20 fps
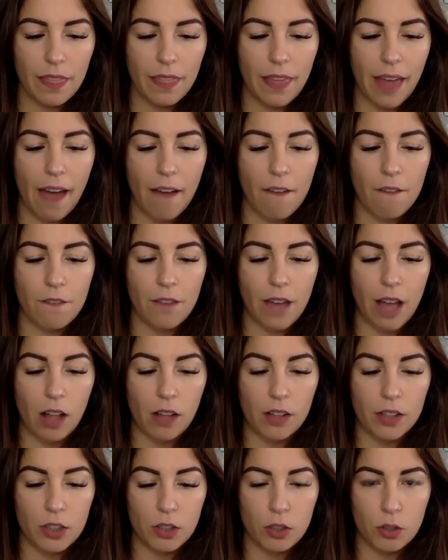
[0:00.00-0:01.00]
that
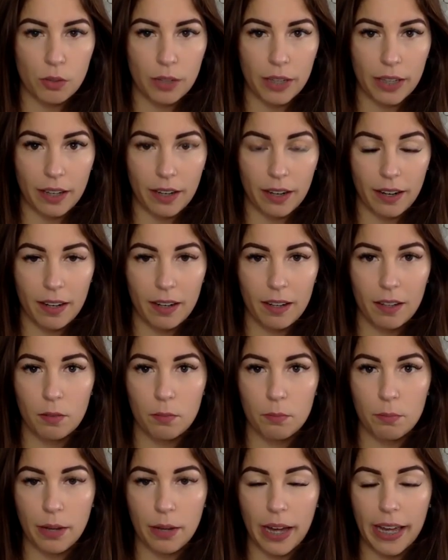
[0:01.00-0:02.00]
felt triggered
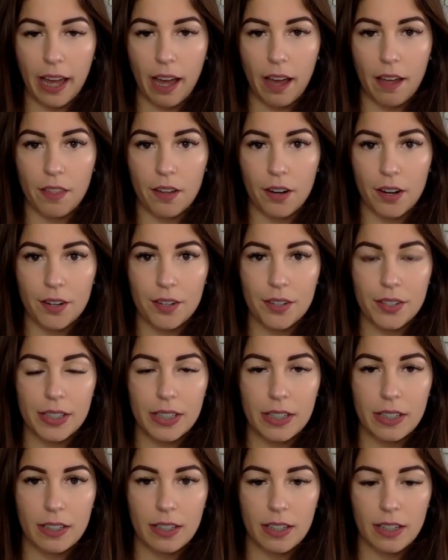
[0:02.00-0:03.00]
by
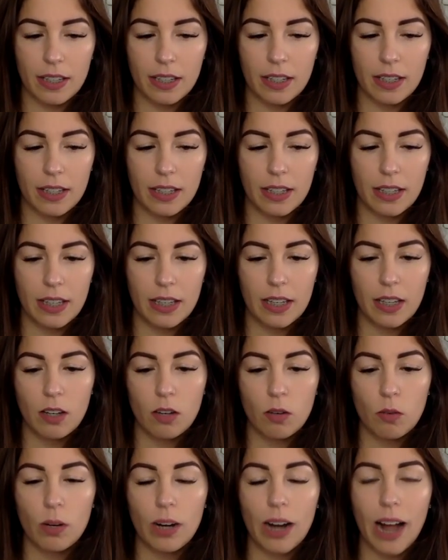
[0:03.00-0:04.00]
others
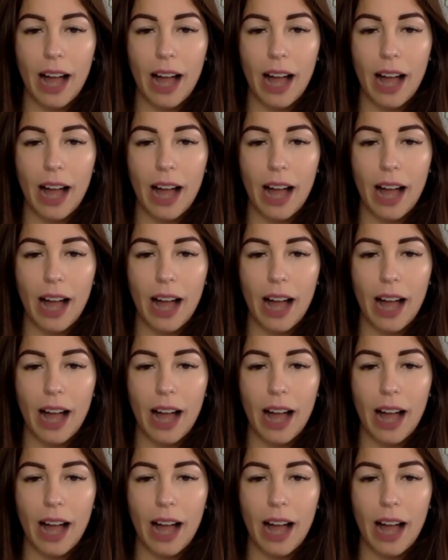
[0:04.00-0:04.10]
were